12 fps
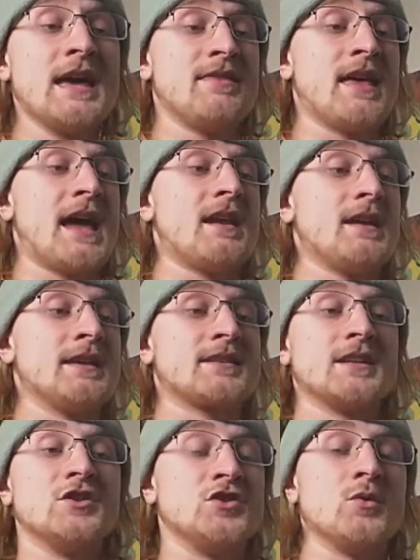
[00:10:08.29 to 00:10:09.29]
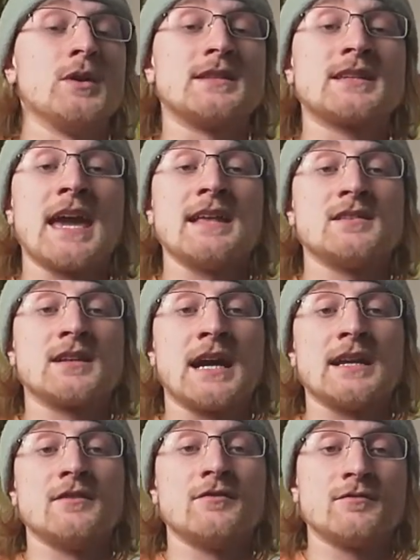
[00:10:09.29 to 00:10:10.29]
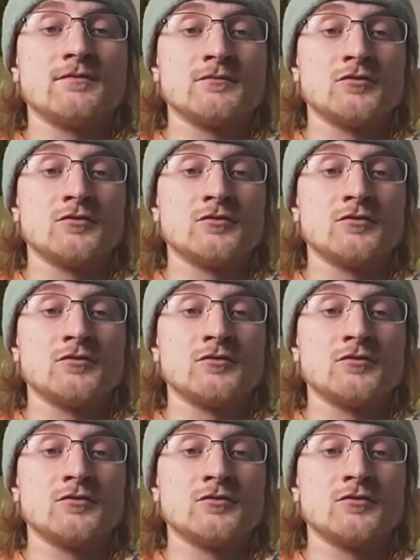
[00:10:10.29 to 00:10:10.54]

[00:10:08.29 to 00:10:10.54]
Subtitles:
That it's going to do what it can to kind of